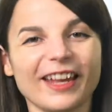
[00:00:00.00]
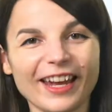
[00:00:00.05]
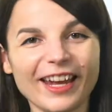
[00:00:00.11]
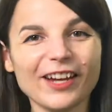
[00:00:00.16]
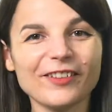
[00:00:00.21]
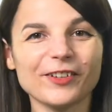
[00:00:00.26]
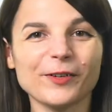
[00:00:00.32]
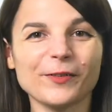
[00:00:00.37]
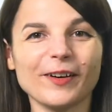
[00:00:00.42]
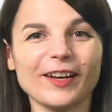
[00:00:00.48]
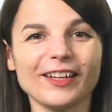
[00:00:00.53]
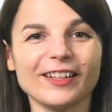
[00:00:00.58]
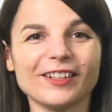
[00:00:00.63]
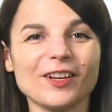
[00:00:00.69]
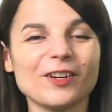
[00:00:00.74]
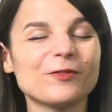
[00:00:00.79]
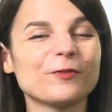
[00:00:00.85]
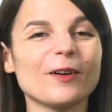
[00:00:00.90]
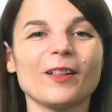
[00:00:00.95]
Hey
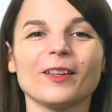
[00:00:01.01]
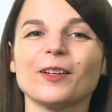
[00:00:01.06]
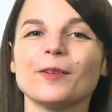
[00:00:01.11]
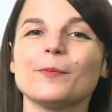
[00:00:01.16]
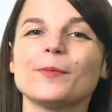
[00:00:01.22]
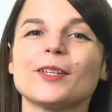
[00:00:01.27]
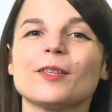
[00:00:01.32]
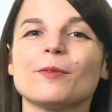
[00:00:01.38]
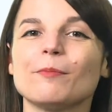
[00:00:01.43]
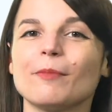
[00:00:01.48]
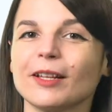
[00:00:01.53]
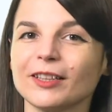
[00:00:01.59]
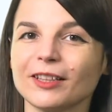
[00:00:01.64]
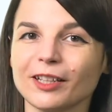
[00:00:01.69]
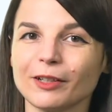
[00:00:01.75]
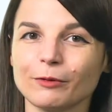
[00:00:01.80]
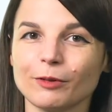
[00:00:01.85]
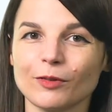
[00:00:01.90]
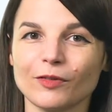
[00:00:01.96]
everyone! Welcome to the
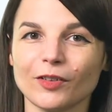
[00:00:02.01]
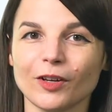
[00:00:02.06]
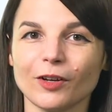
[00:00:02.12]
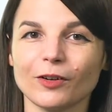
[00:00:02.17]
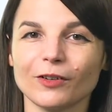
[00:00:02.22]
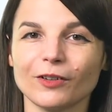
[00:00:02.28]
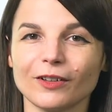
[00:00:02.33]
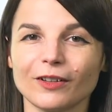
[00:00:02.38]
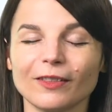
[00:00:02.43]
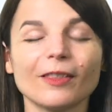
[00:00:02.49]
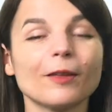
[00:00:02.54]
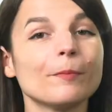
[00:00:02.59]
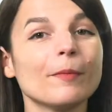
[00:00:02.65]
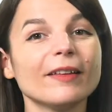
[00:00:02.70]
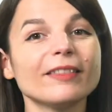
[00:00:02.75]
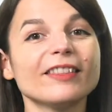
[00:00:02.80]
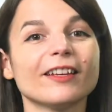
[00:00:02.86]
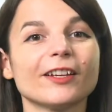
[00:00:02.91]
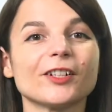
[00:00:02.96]
Monthly Review, the
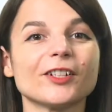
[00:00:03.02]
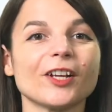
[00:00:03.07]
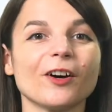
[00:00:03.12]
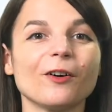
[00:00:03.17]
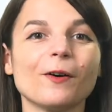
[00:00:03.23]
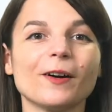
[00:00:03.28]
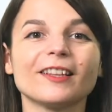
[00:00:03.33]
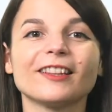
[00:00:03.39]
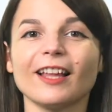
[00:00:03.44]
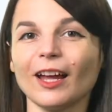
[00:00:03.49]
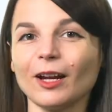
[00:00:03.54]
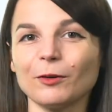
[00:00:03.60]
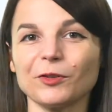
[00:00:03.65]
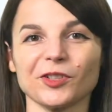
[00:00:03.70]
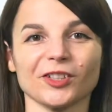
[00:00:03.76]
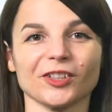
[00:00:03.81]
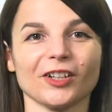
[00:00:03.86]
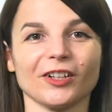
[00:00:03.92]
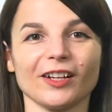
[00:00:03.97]
monthly show on
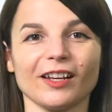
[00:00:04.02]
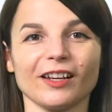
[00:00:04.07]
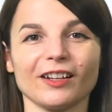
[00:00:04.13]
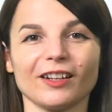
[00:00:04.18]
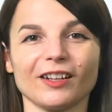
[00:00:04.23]
language learning,